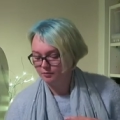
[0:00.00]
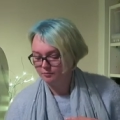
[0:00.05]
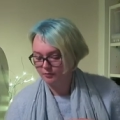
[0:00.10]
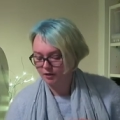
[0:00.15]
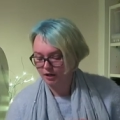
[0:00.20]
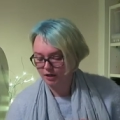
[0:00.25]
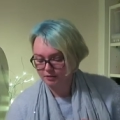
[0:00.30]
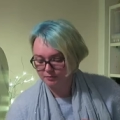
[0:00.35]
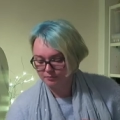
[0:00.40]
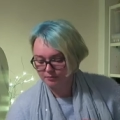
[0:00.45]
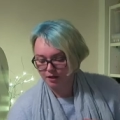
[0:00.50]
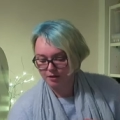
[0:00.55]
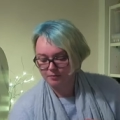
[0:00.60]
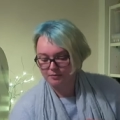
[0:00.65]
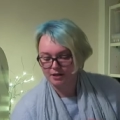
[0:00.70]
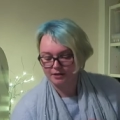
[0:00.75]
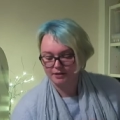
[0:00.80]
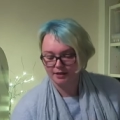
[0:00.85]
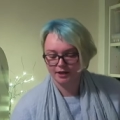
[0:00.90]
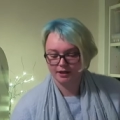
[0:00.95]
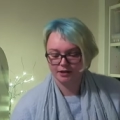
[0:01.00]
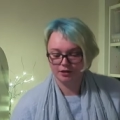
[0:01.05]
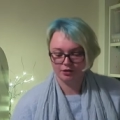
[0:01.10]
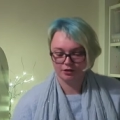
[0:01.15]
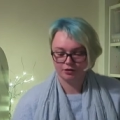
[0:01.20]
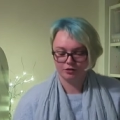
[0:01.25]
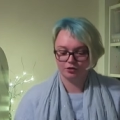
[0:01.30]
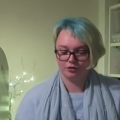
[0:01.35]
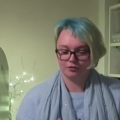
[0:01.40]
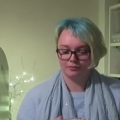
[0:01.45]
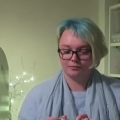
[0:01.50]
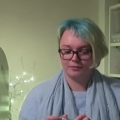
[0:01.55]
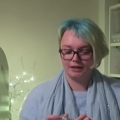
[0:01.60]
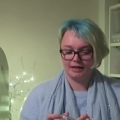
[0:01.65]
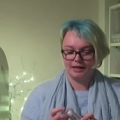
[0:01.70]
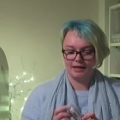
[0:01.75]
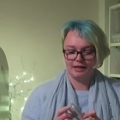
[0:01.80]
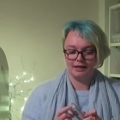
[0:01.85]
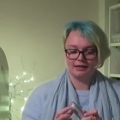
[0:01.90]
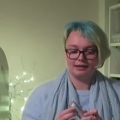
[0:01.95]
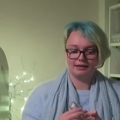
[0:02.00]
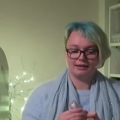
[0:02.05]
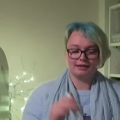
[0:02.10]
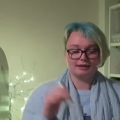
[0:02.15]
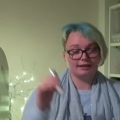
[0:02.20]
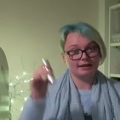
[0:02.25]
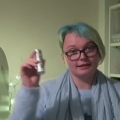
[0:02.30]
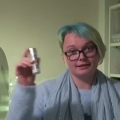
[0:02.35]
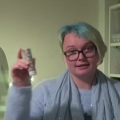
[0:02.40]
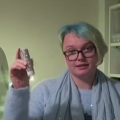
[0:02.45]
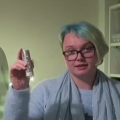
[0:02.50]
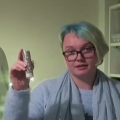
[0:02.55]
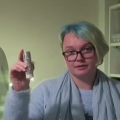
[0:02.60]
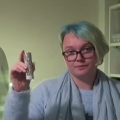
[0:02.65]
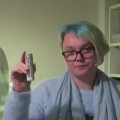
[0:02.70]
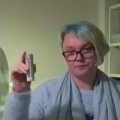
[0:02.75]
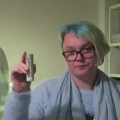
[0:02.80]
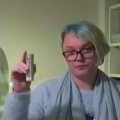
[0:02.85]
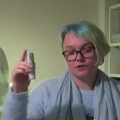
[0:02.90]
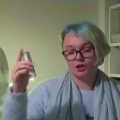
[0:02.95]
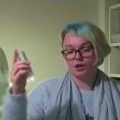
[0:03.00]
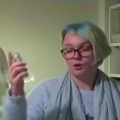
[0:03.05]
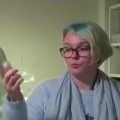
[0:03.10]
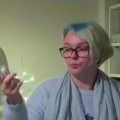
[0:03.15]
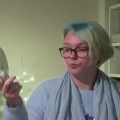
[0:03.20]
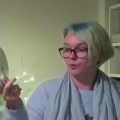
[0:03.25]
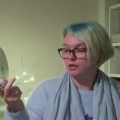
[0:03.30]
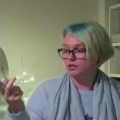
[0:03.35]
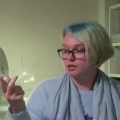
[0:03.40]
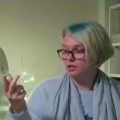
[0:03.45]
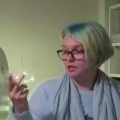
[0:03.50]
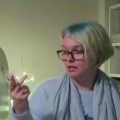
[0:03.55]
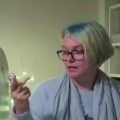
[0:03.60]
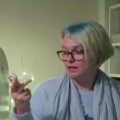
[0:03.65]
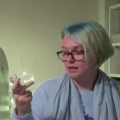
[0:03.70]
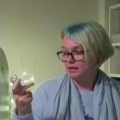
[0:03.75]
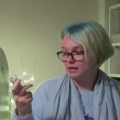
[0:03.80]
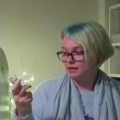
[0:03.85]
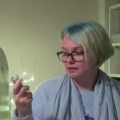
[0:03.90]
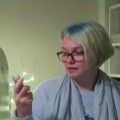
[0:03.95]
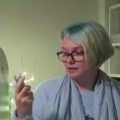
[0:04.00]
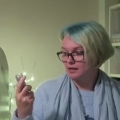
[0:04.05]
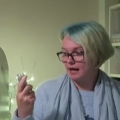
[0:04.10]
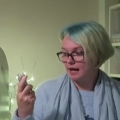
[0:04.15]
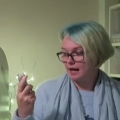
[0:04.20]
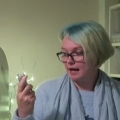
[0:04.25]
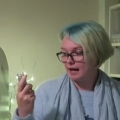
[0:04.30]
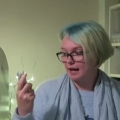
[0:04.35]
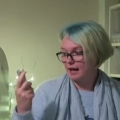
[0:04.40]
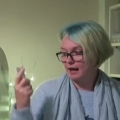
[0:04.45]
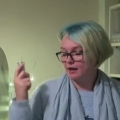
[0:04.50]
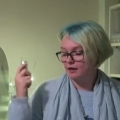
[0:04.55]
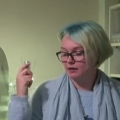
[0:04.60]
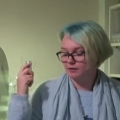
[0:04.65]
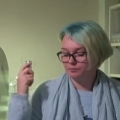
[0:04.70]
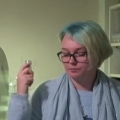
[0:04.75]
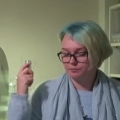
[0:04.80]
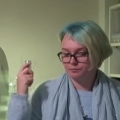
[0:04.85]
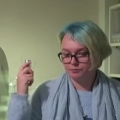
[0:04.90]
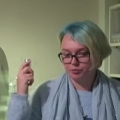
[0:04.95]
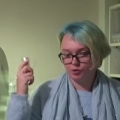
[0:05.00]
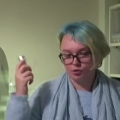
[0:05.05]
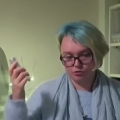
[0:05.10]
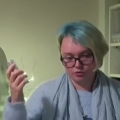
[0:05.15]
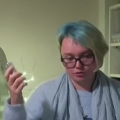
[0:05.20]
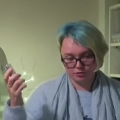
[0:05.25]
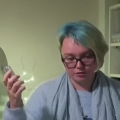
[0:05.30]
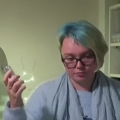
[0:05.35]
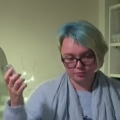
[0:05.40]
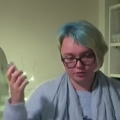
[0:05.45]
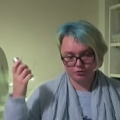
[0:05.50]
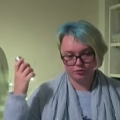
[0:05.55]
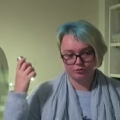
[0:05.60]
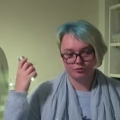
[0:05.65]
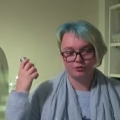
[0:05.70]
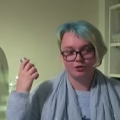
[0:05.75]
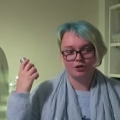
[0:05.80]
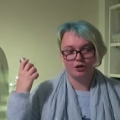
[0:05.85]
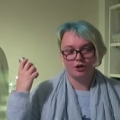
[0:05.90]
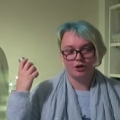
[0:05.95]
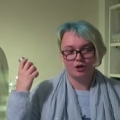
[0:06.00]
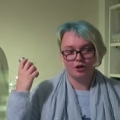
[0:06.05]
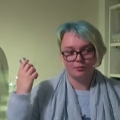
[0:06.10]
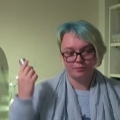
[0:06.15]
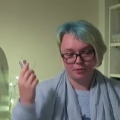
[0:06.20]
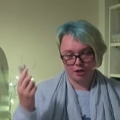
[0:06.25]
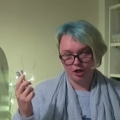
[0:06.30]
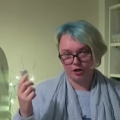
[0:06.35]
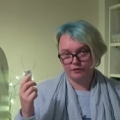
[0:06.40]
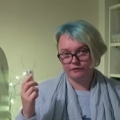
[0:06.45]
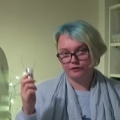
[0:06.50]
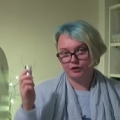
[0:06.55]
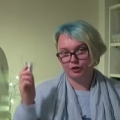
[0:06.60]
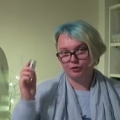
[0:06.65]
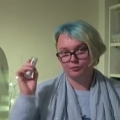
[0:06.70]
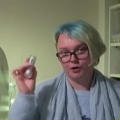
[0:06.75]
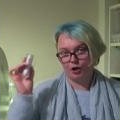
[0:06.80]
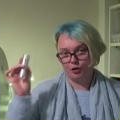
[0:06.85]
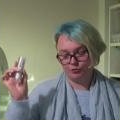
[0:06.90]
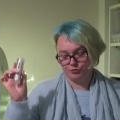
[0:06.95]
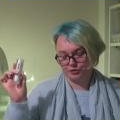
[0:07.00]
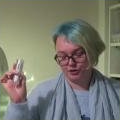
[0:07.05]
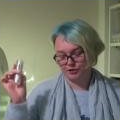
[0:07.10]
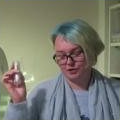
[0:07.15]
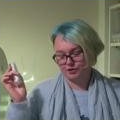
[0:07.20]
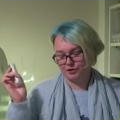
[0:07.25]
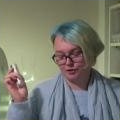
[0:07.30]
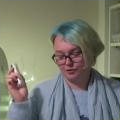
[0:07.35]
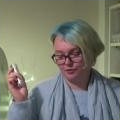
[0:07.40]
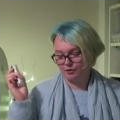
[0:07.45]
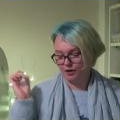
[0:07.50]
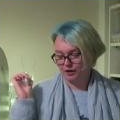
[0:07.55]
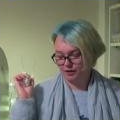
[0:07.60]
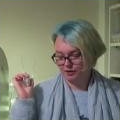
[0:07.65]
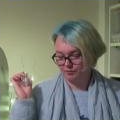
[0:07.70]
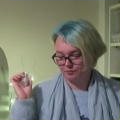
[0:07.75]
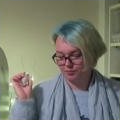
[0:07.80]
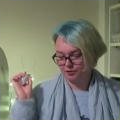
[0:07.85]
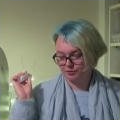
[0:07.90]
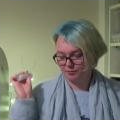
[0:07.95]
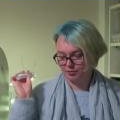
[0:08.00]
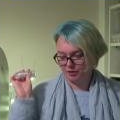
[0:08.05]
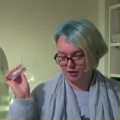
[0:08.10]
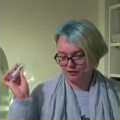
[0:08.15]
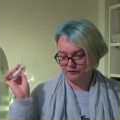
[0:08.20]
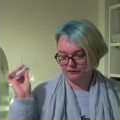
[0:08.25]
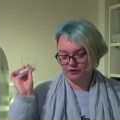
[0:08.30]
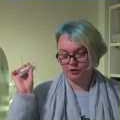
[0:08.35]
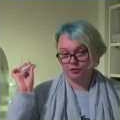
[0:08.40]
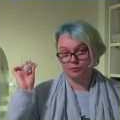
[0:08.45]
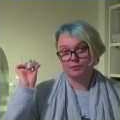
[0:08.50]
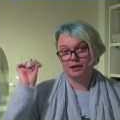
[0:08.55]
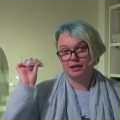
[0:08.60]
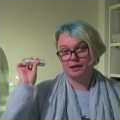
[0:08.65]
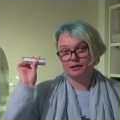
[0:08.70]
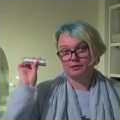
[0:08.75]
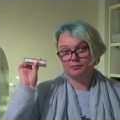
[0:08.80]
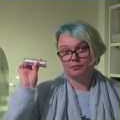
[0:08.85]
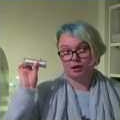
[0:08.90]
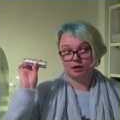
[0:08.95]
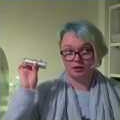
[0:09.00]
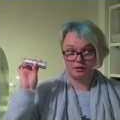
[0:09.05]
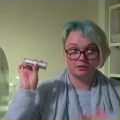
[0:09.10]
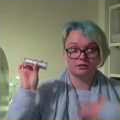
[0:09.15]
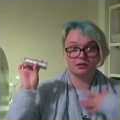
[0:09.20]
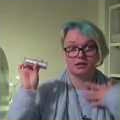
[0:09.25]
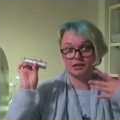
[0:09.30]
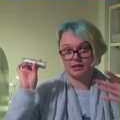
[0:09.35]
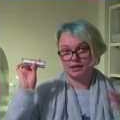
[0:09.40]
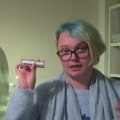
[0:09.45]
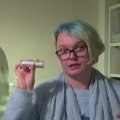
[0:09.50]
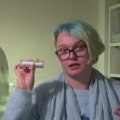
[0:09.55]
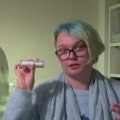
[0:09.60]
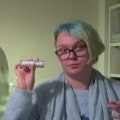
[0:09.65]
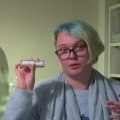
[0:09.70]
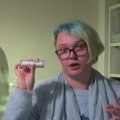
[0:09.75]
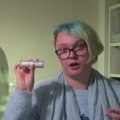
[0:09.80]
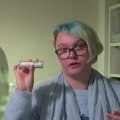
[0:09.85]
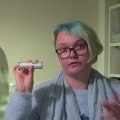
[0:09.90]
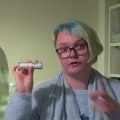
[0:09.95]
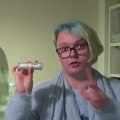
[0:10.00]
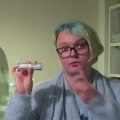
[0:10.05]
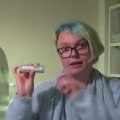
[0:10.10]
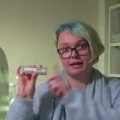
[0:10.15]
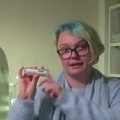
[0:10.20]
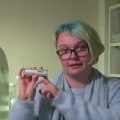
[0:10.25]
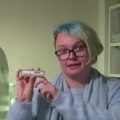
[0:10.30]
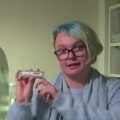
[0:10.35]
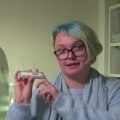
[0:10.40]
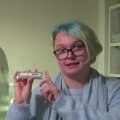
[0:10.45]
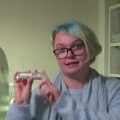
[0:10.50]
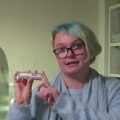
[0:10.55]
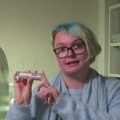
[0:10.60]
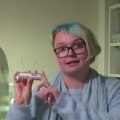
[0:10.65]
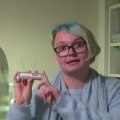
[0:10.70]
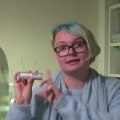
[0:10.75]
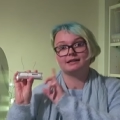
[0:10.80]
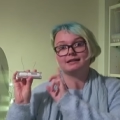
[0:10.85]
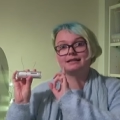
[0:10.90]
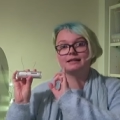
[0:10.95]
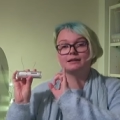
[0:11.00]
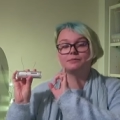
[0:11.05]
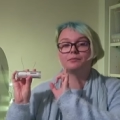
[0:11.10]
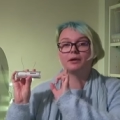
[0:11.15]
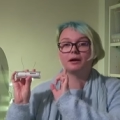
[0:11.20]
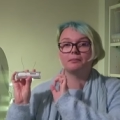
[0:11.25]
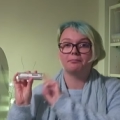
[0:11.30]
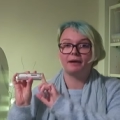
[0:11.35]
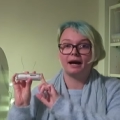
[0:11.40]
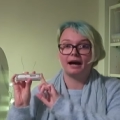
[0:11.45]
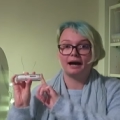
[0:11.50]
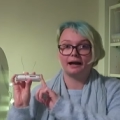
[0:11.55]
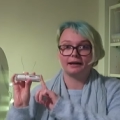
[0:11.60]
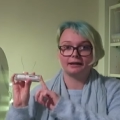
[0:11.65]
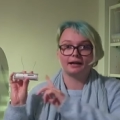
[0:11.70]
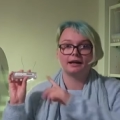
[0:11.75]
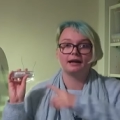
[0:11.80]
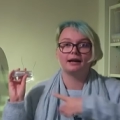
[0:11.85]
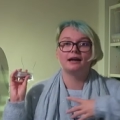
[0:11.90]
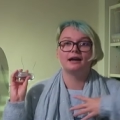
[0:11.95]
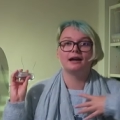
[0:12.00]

My mum then got me this, which is a portable perfume holder so I can put perfume my selected perfume in this and it can sit in my bag